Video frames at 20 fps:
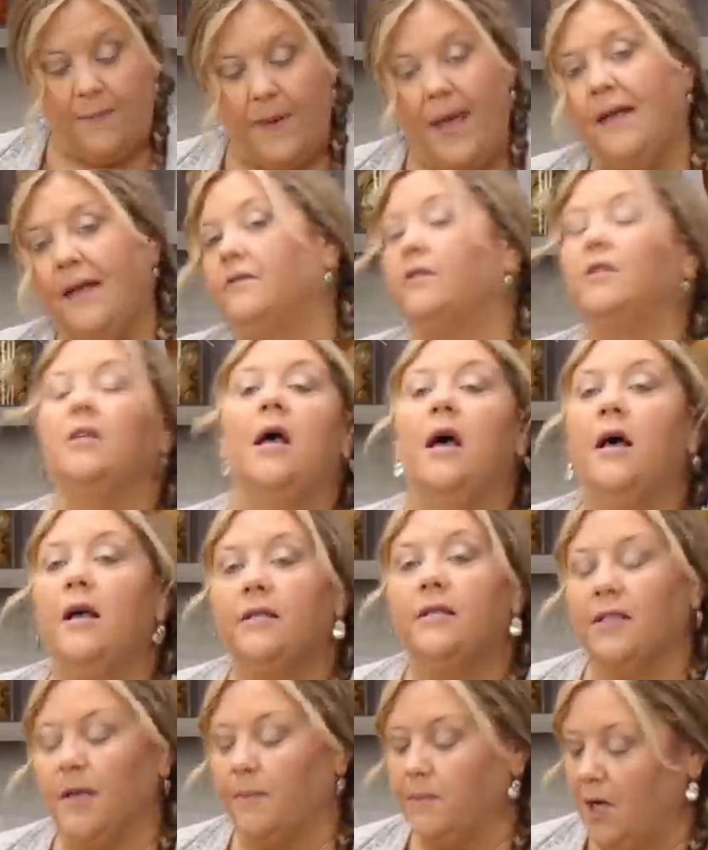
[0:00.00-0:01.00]
depends.
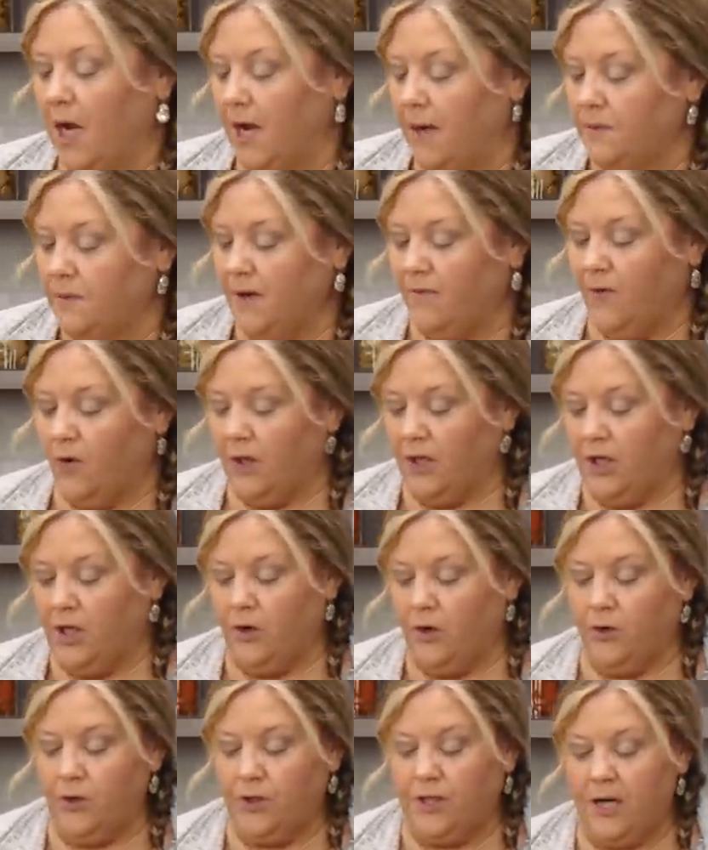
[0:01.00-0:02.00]
Sometimes I've only
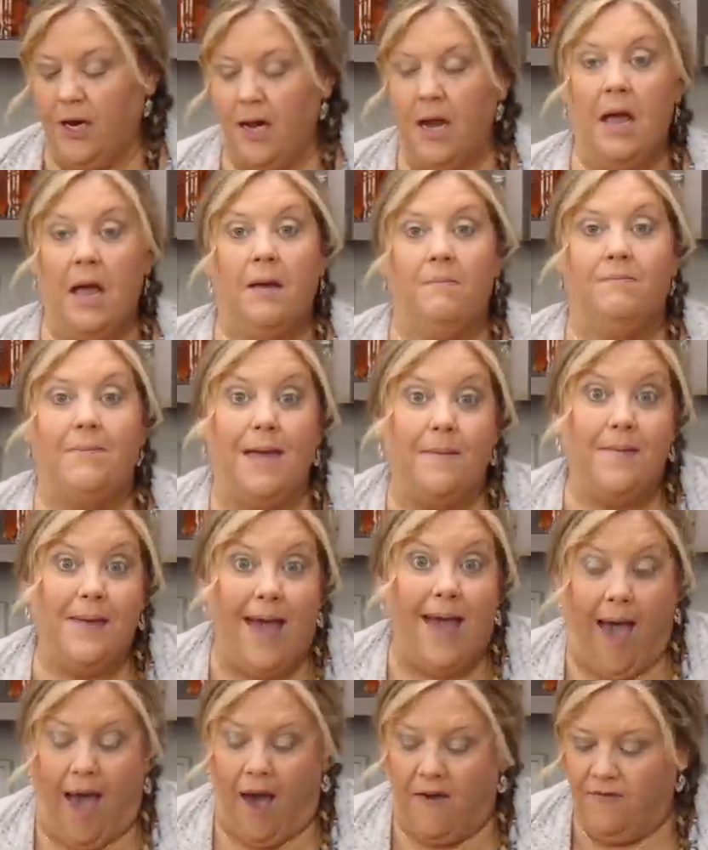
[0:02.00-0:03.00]
used
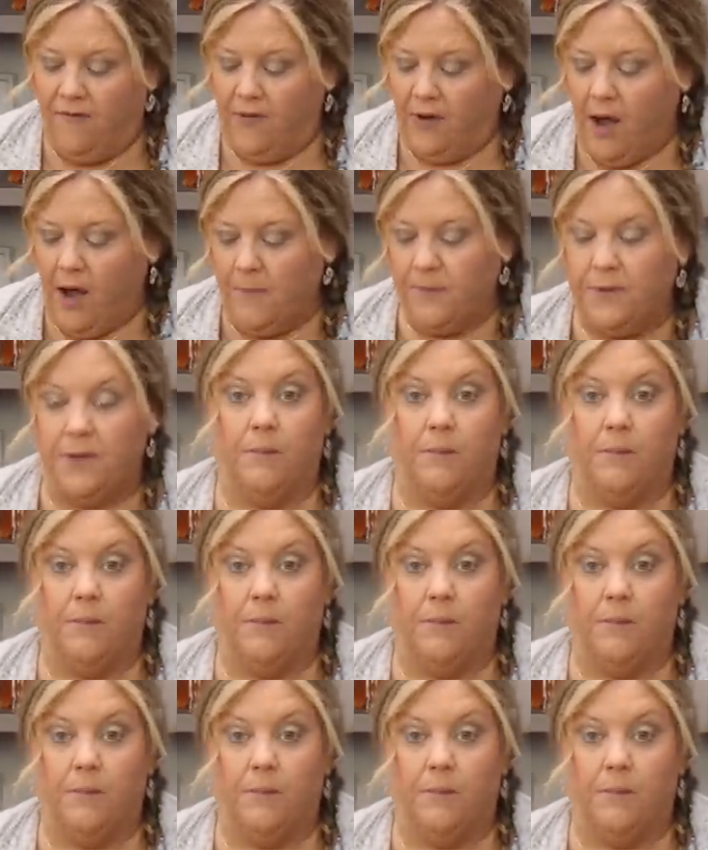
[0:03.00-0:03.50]
maybe a half of a cup.